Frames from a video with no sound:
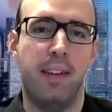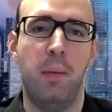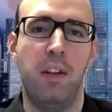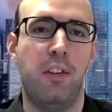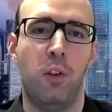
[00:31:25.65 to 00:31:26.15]
I
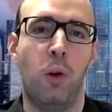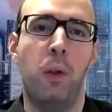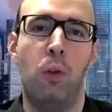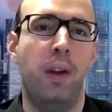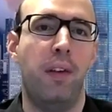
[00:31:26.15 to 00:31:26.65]
mean, it's not
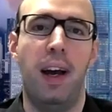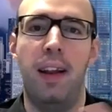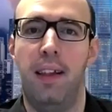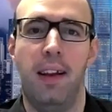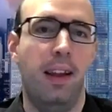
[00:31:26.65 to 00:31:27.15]
going to be a
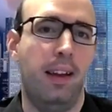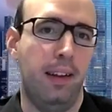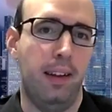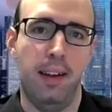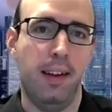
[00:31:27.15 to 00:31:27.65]
reality like
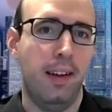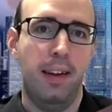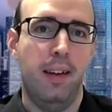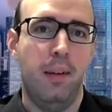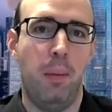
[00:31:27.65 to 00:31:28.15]

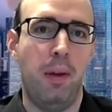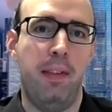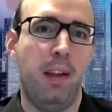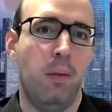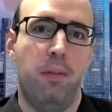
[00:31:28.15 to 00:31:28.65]
maybe
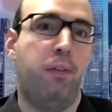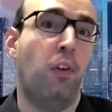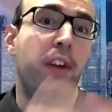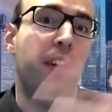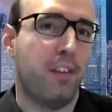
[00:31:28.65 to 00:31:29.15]
until
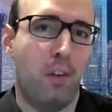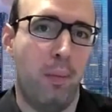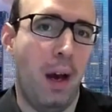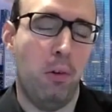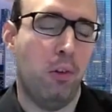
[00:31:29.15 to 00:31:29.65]
4 years from
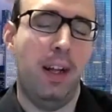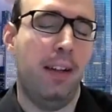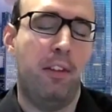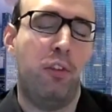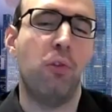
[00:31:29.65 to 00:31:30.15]
now. So
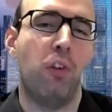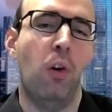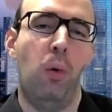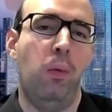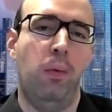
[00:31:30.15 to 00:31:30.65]
that's too
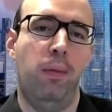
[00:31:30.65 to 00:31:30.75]
slow.